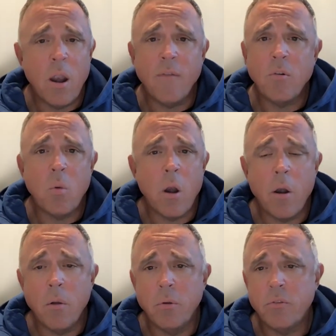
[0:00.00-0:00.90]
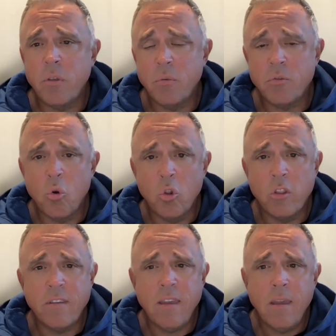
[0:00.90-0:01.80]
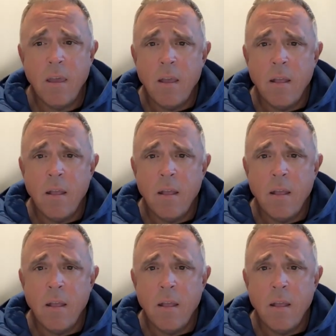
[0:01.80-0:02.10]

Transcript: everywhere. It was cool to see.